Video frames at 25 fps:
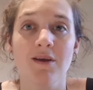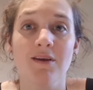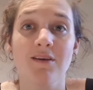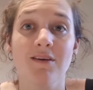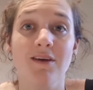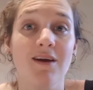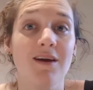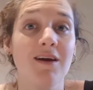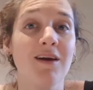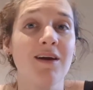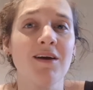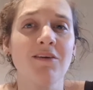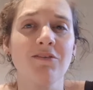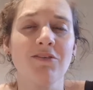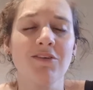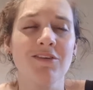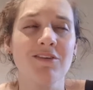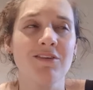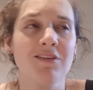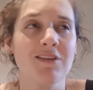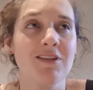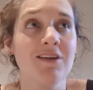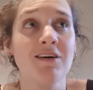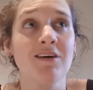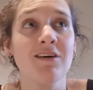Gave
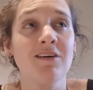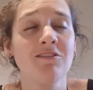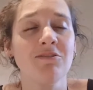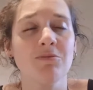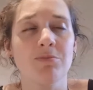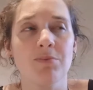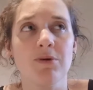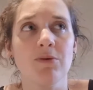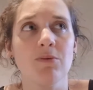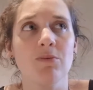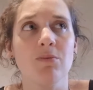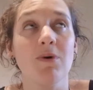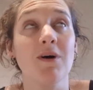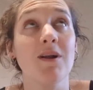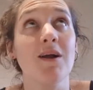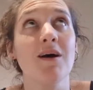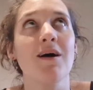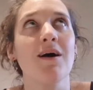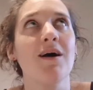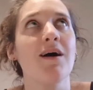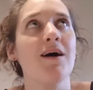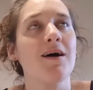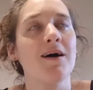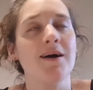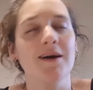his love, but what a
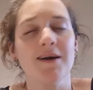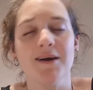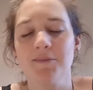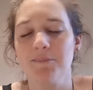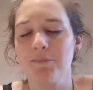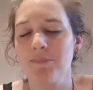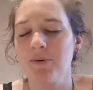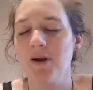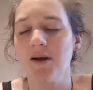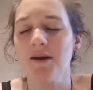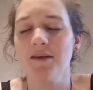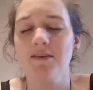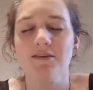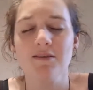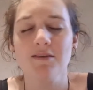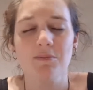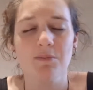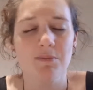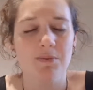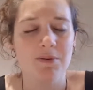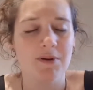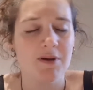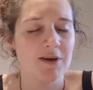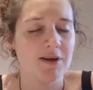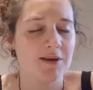high price to
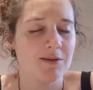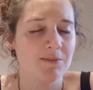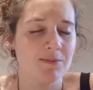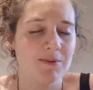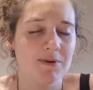pay.